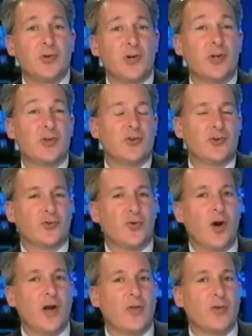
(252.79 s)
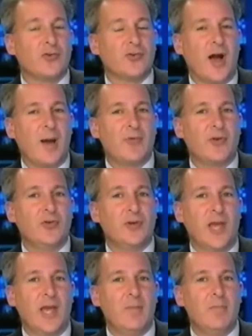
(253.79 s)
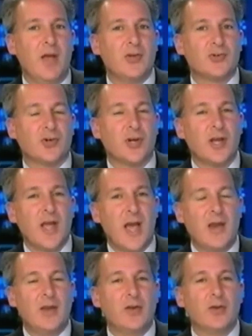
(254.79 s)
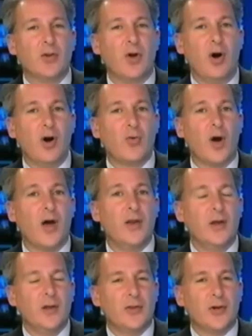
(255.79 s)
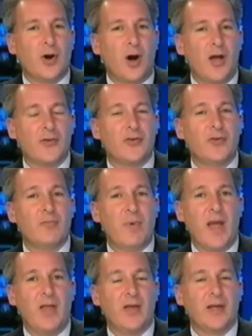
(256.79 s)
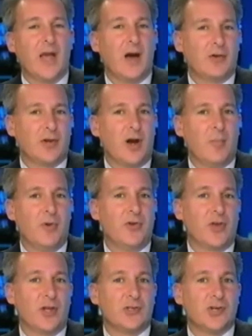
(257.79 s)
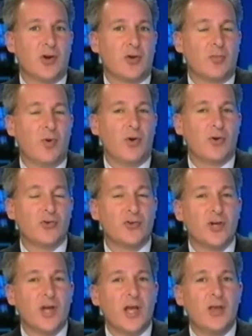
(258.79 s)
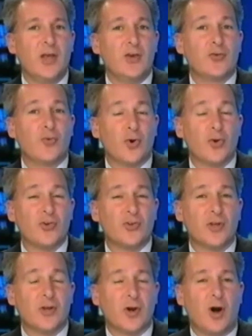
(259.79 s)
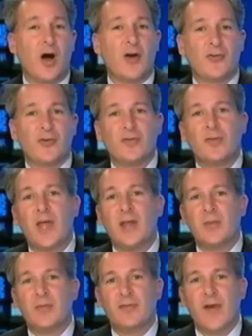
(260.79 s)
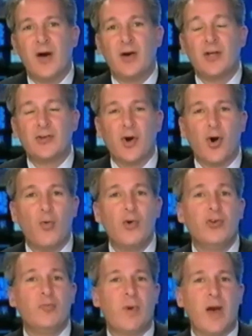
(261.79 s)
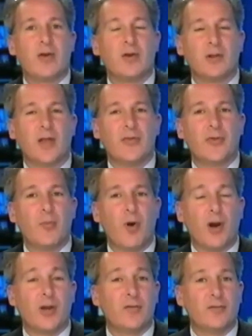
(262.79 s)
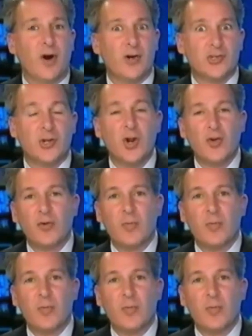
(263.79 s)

You're going to destroy other jobs that you can't measure. And in the long run, the cost of bailing out companies like General Motors is worse than the cost of letting them fail. It's always better to let the market function.